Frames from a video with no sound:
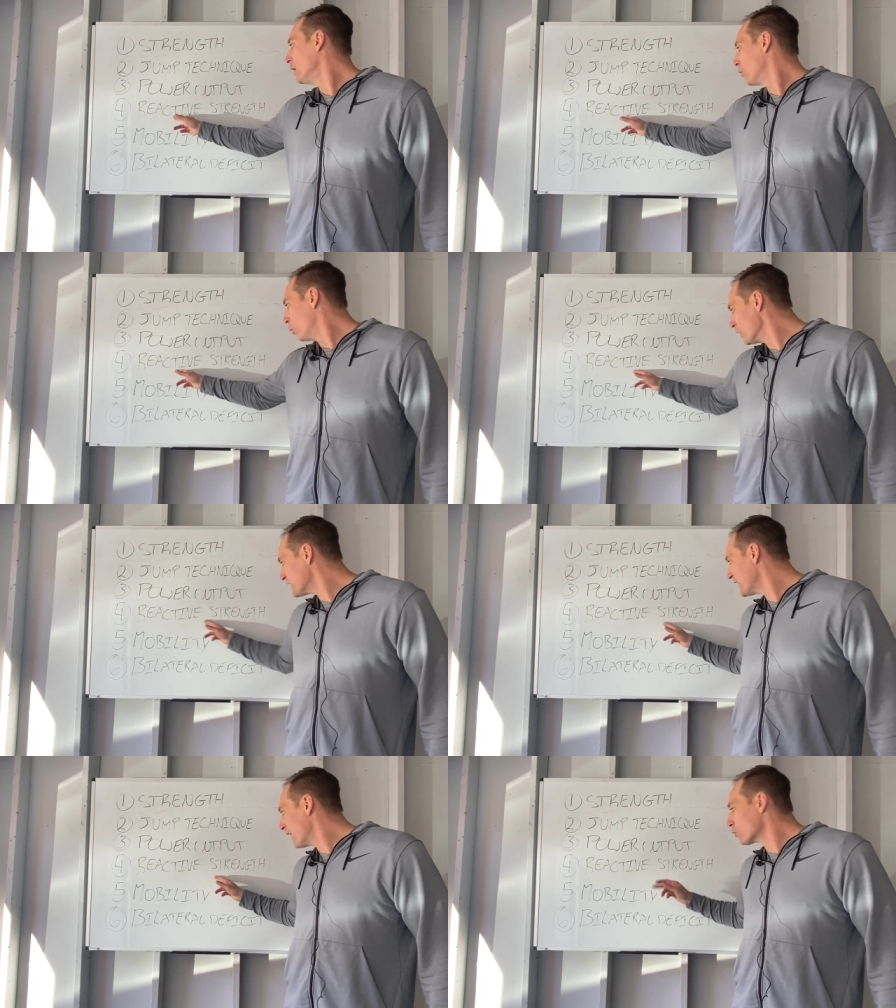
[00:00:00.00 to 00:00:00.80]
Once
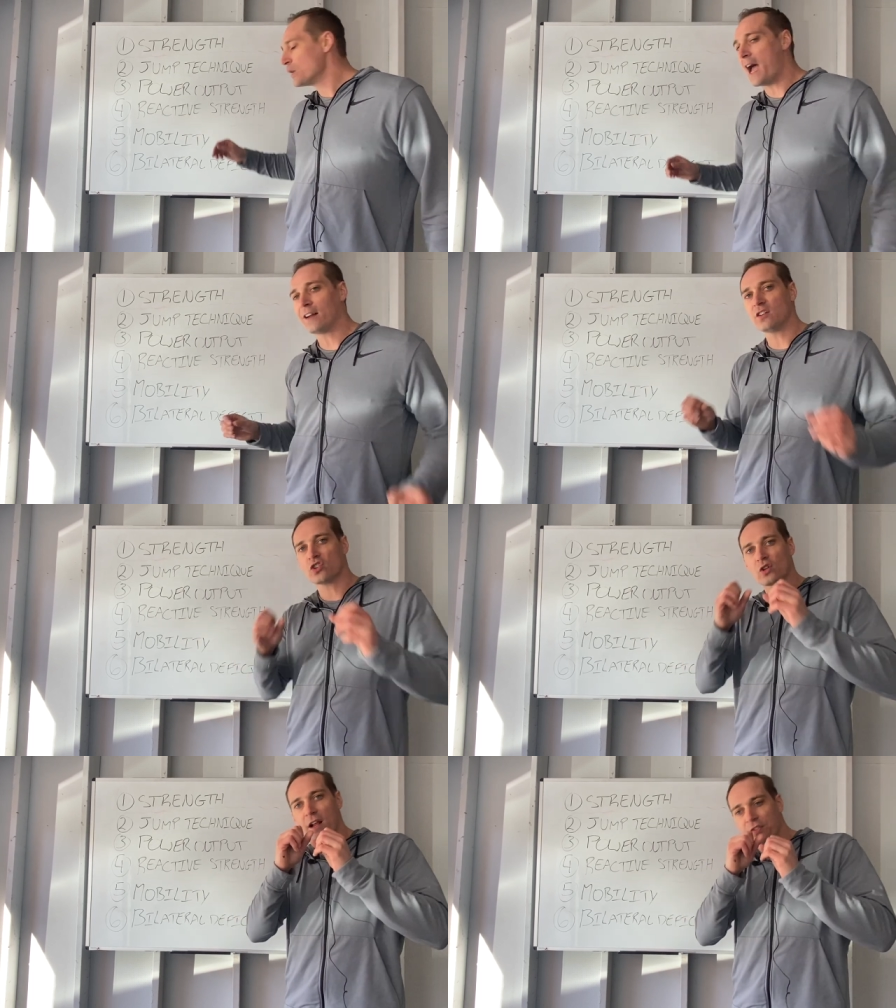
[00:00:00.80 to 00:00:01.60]
again, reactive
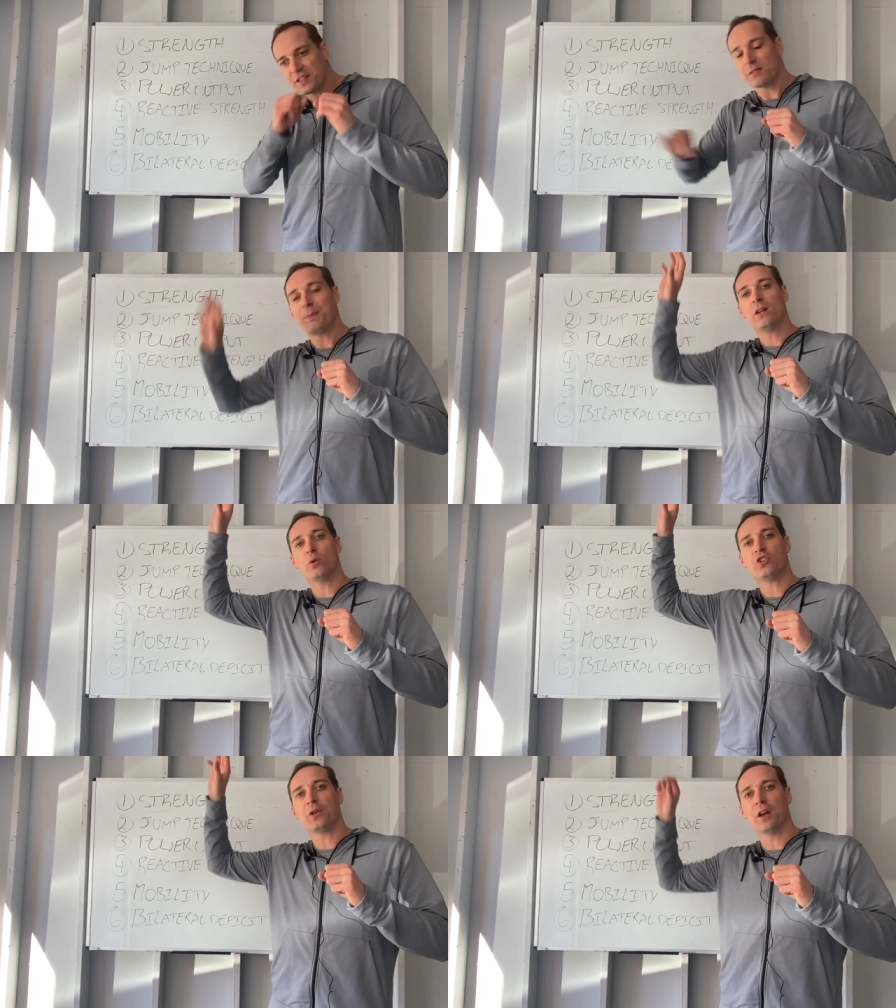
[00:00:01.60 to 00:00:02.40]
strength, the speed at
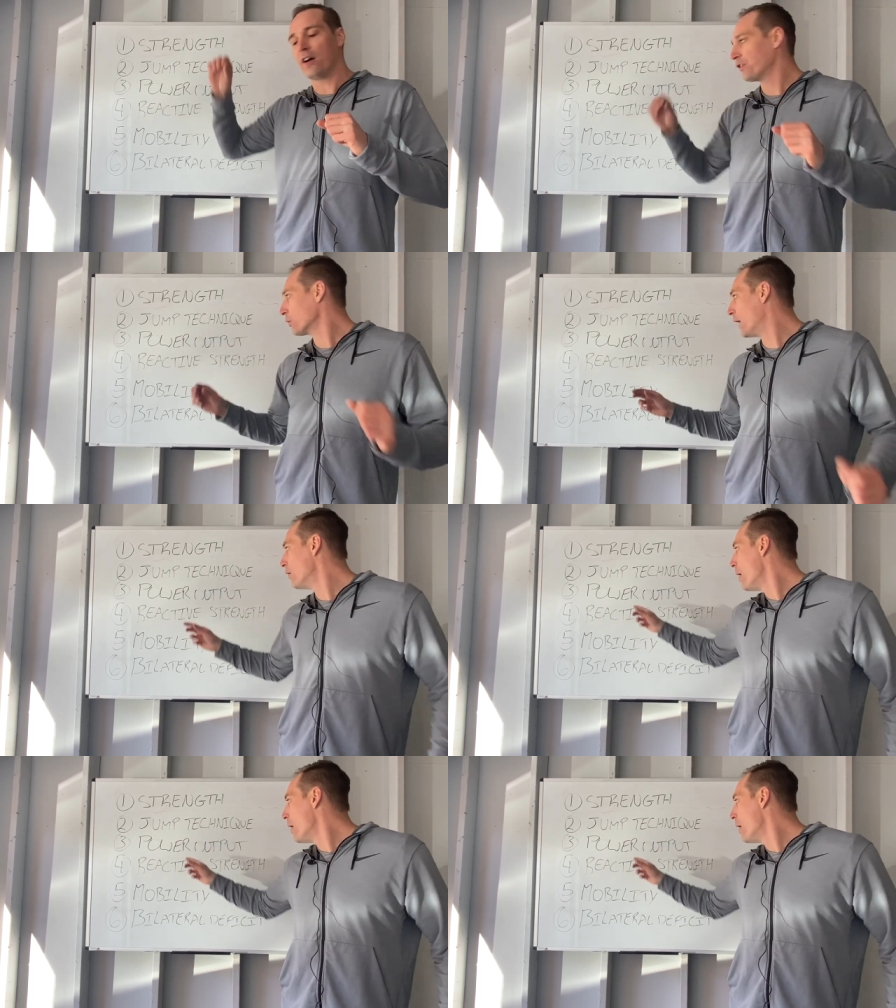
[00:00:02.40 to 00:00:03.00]
which you get off the ground.